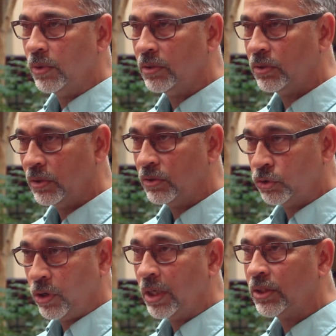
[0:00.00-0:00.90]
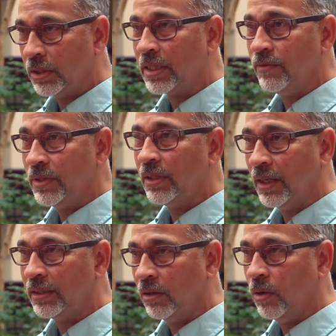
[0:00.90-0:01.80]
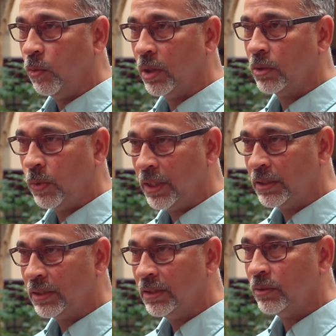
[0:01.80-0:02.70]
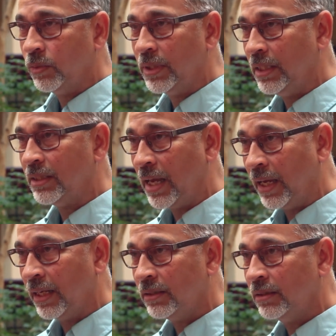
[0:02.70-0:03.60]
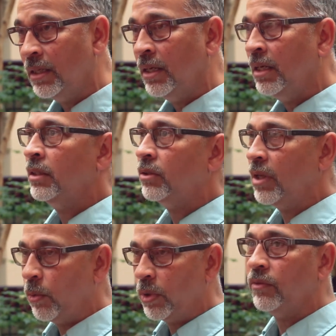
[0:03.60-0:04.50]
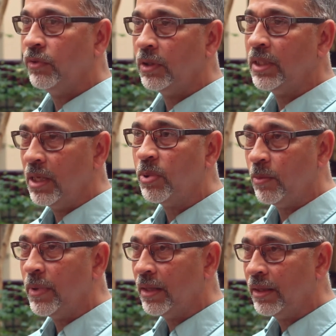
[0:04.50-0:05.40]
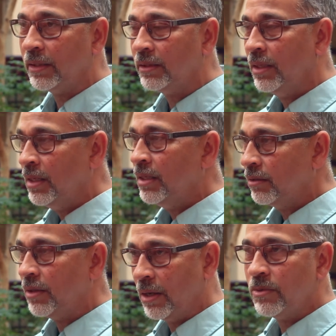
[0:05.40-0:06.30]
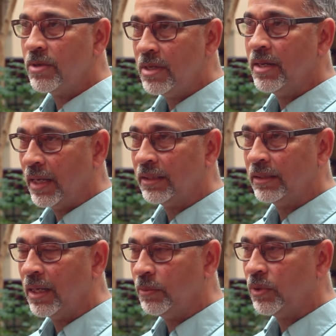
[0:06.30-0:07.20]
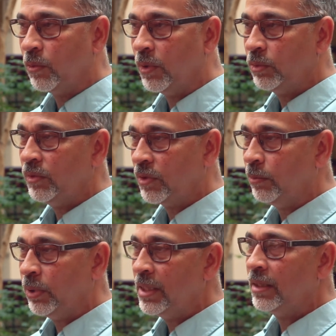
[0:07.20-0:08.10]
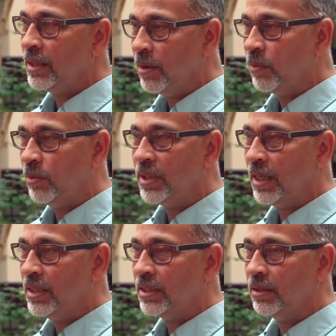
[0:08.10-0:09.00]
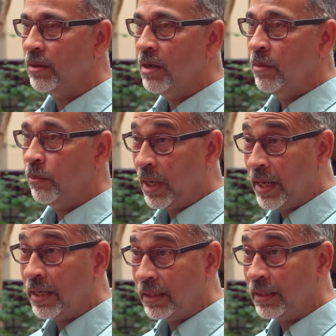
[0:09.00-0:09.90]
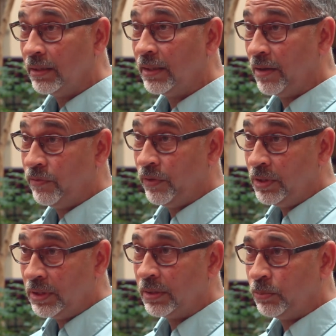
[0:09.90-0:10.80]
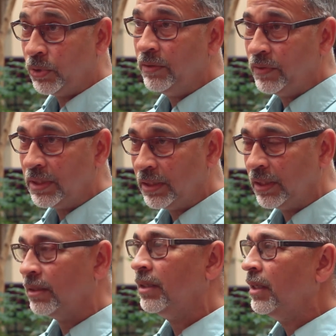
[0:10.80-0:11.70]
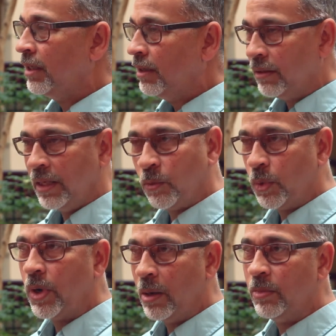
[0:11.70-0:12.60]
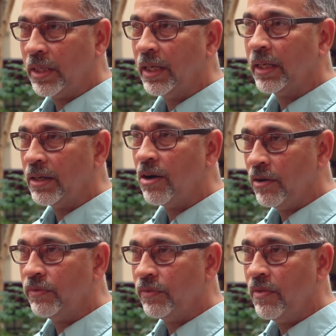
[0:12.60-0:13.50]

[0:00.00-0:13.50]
was structure given to us on what questions we need to answer so that we could fully implement this. So that was the next step. So once we've completed the implementation planning that first previous year, then we were able to kick it off